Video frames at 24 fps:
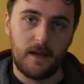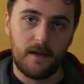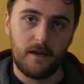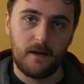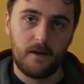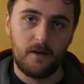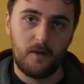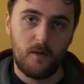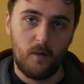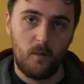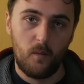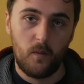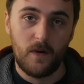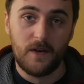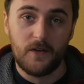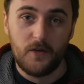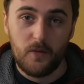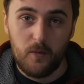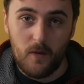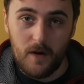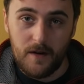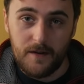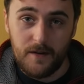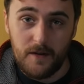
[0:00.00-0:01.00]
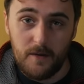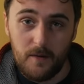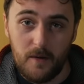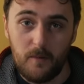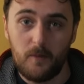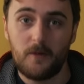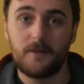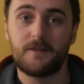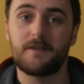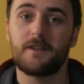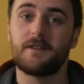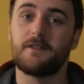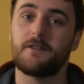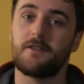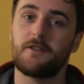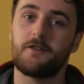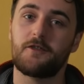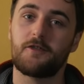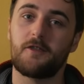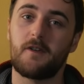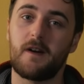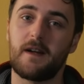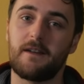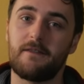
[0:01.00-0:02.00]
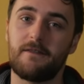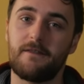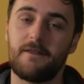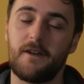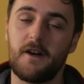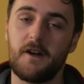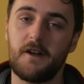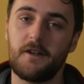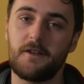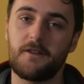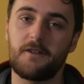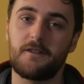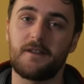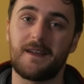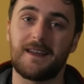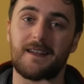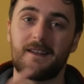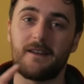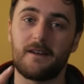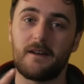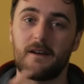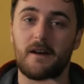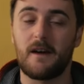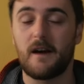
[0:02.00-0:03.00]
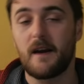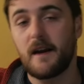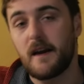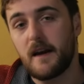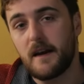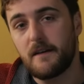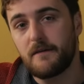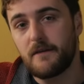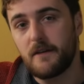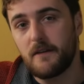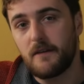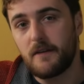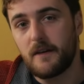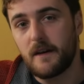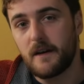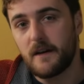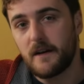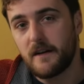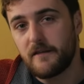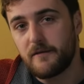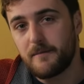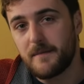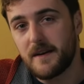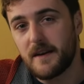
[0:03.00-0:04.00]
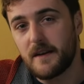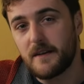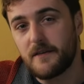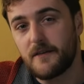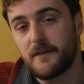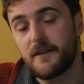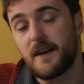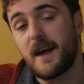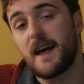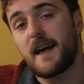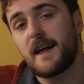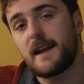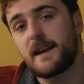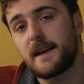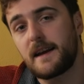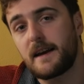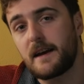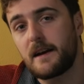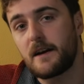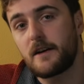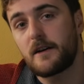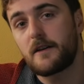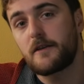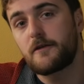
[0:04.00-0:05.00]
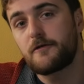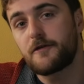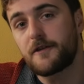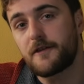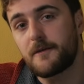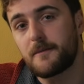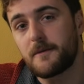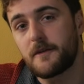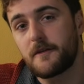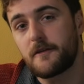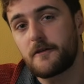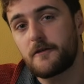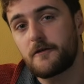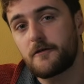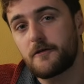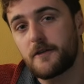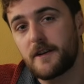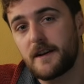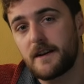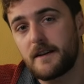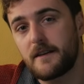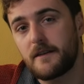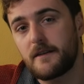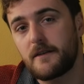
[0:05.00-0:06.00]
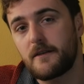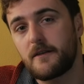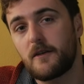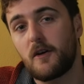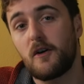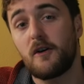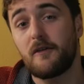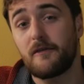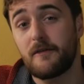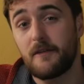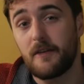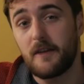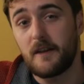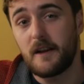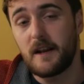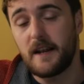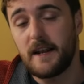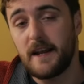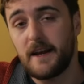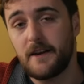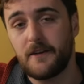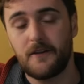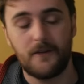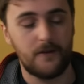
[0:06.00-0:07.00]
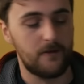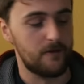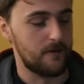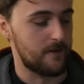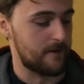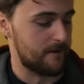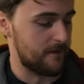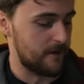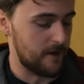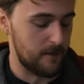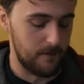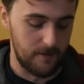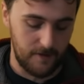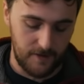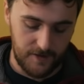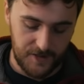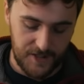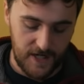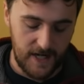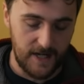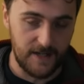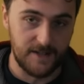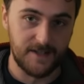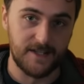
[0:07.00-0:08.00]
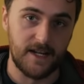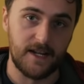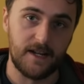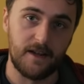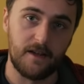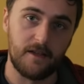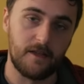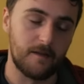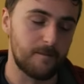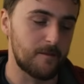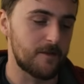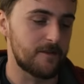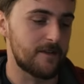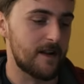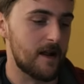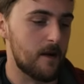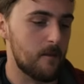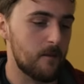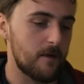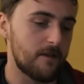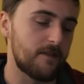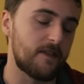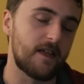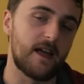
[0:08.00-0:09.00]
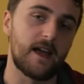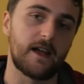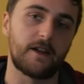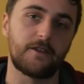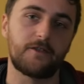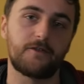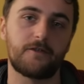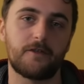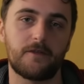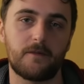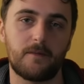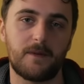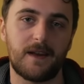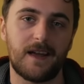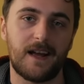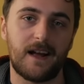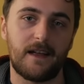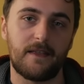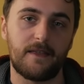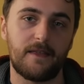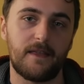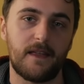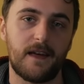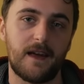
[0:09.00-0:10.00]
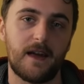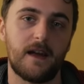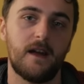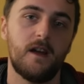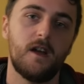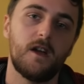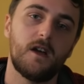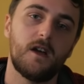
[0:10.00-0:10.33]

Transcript: know which one you are wanting to try first, and if you think I've missed any Christmas treats off of the list, or if you would have changed any of them around with the extras we had there,